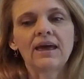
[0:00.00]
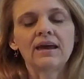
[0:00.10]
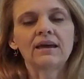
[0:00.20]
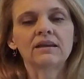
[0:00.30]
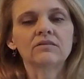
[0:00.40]

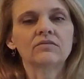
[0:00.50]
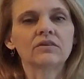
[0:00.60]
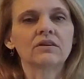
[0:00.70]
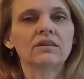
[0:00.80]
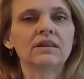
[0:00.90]
And
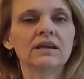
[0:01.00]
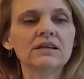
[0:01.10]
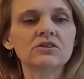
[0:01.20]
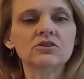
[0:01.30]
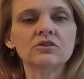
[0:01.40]
for
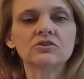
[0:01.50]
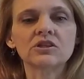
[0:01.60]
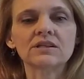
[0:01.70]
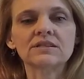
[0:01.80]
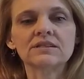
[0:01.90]
this, you're
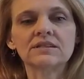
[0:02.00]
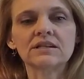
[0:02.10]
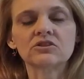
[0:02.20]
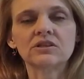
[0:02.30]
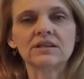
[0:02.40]
just
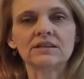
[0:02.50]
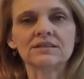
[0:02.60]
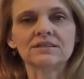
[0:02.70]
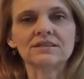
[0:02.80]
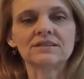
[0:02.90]
stitching
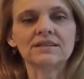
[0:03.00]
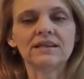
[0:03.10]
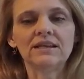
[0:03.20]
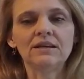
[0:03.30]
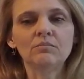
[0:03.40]

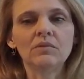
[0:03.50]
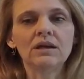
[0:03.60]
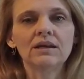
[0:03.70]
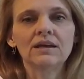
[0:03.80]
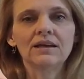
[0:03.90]
seam
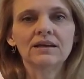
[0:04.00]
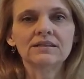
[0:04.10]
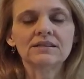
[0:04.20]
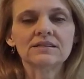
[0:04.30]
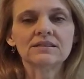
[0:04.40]

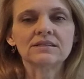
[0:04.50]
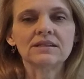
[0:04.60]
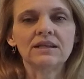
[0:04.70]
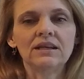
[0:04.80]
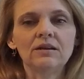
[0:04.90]
to
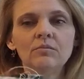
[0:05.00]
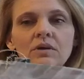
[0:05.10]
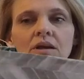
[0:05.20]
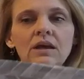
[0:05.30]
seam.